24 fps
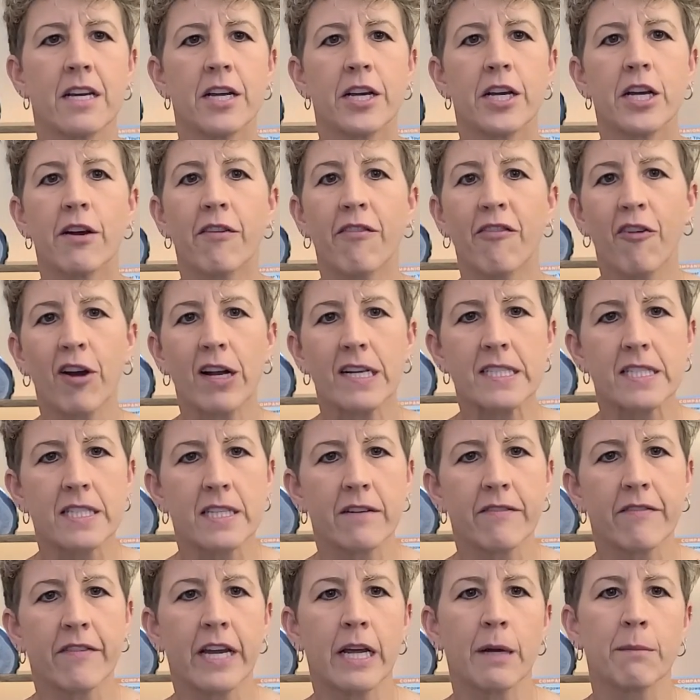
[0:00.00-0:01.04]
your friends
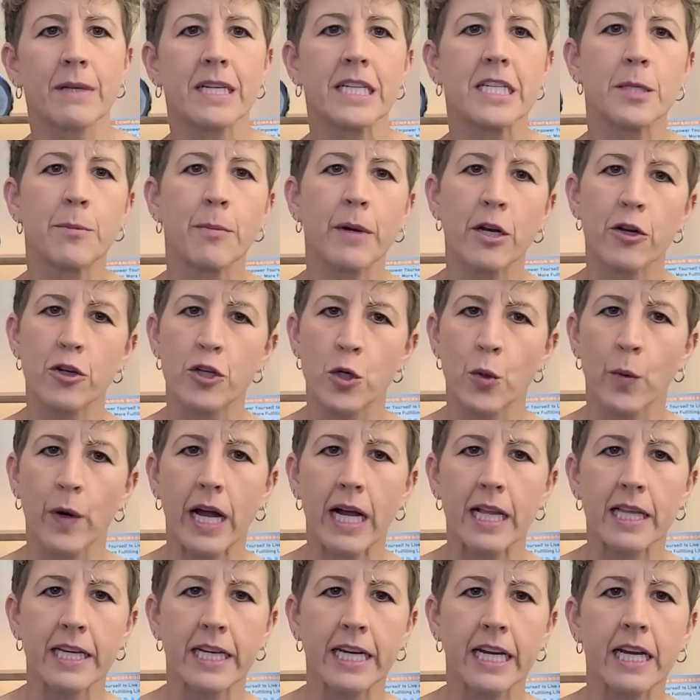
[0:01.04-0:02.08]
and family,
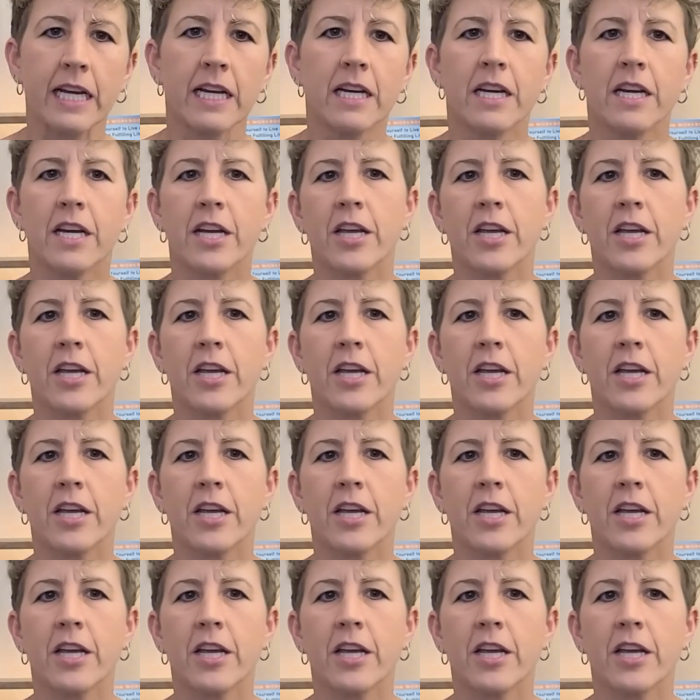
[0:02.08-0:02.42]
spirituality.